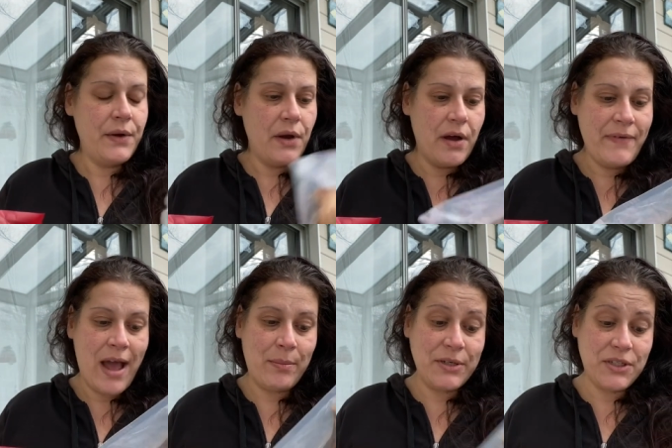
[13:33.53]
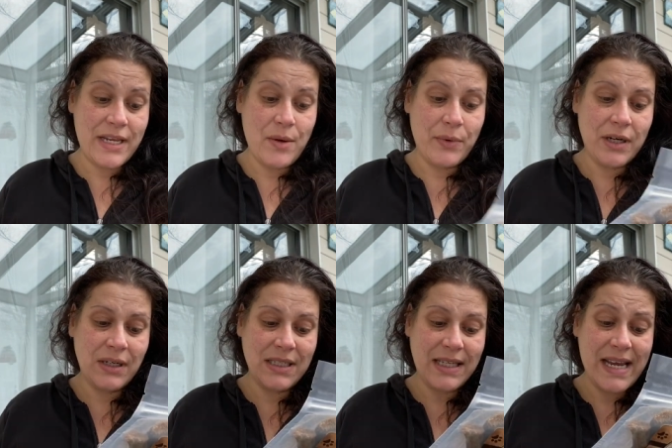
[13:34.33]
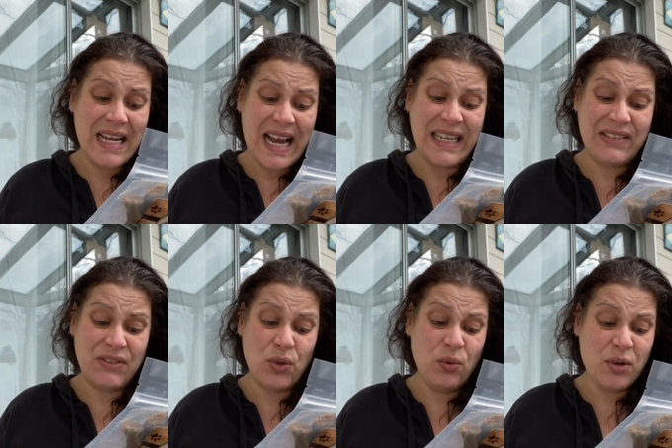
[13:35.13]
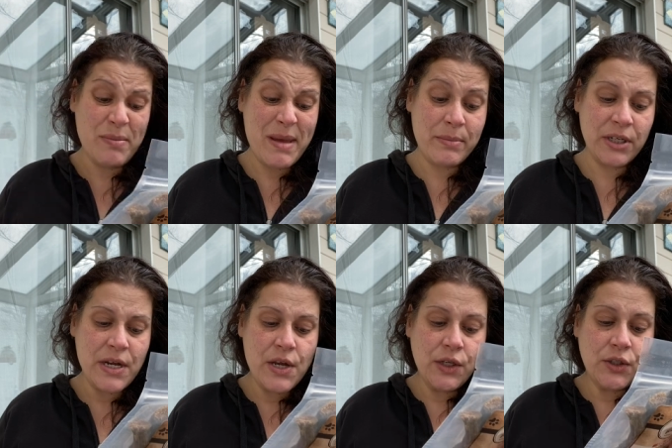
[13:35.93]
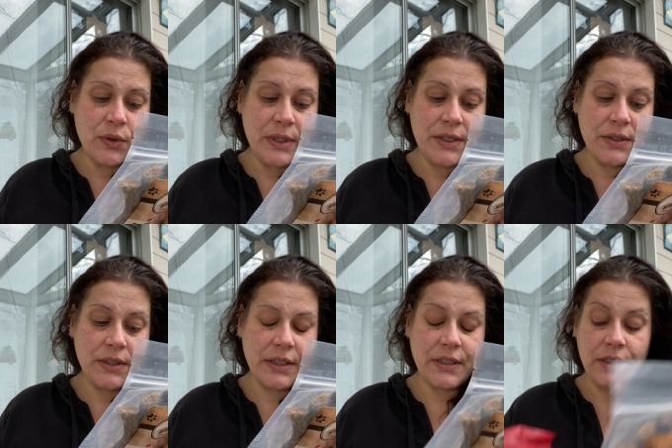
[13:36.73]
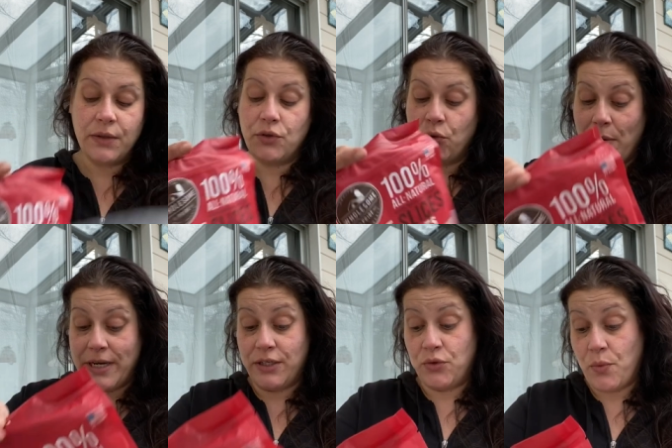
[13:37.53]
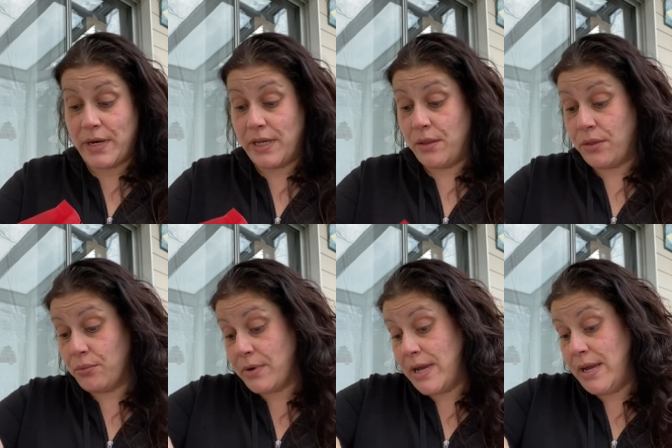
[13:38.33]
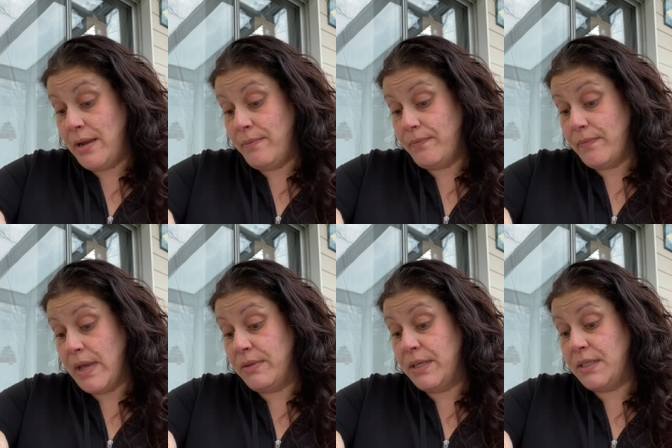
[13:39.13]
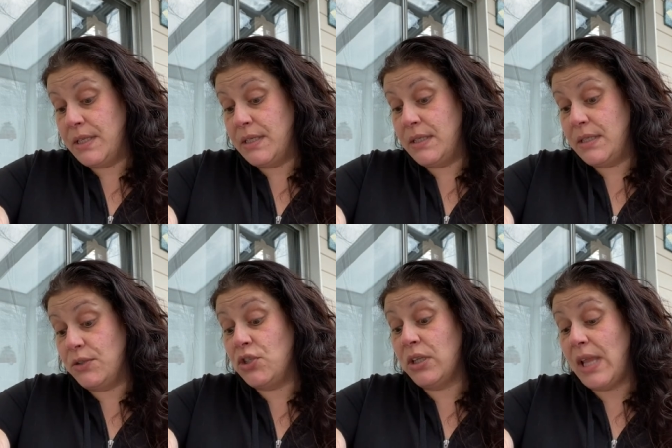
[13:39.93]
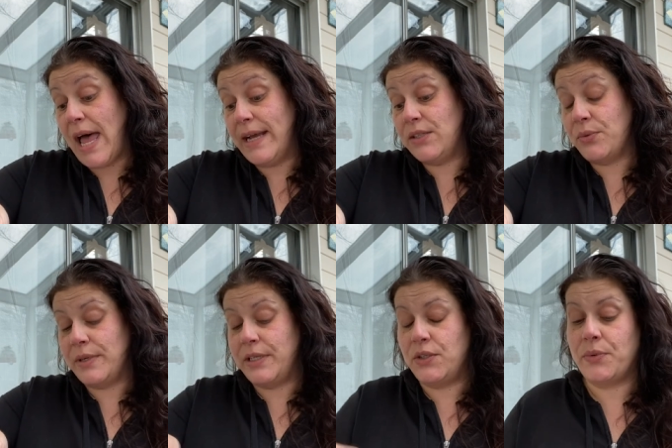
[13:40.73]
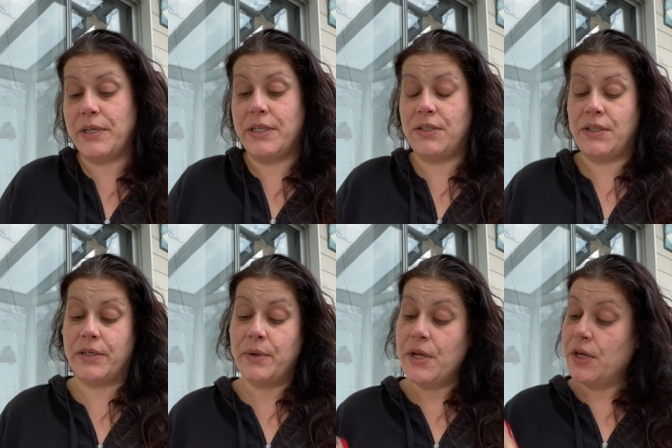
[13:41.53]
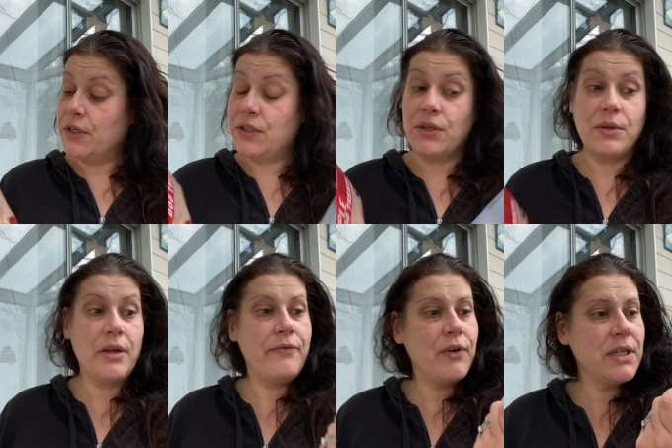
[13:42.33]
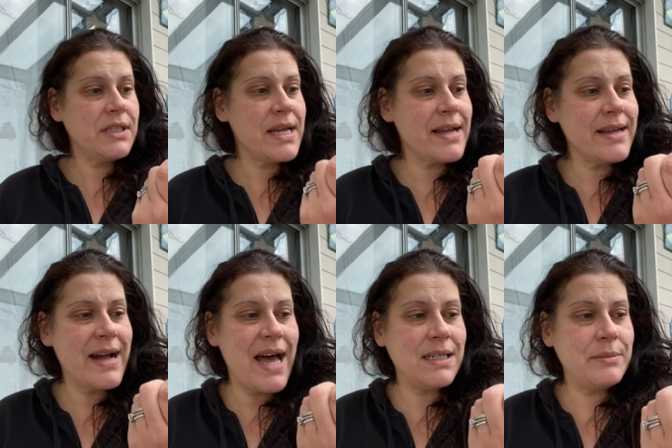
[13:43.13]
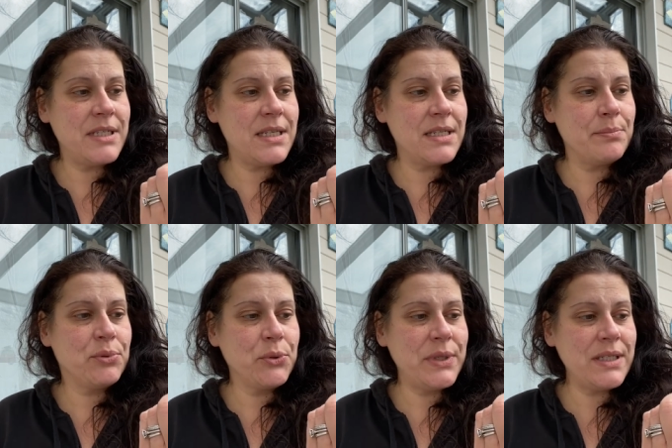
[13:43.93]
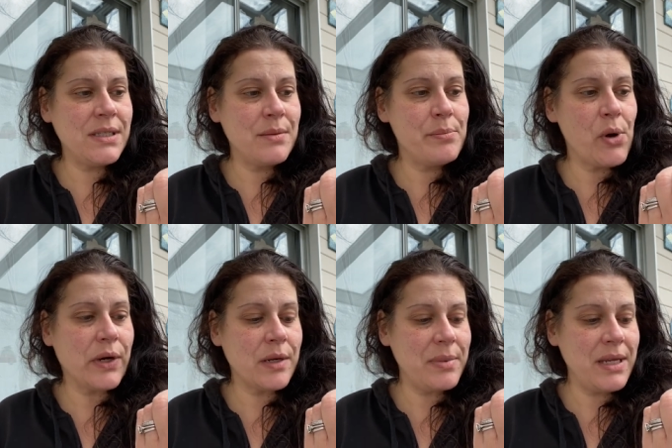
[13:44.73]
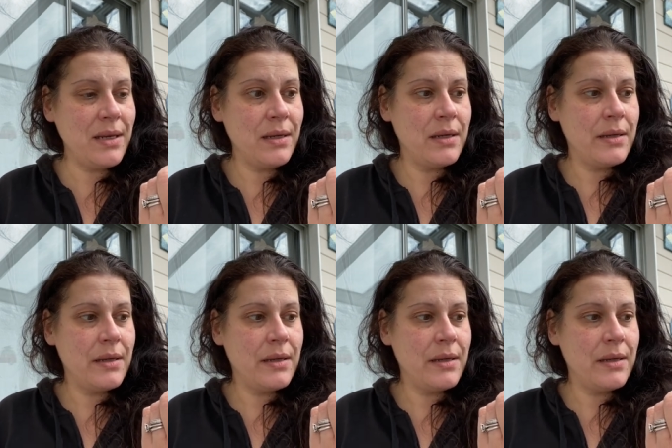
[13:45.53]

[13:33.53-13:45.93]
of how much they were because I kind of don't remember. So these are good until 2023 and this is July 2022. So the first thing I got him is this Brutus and Barnaby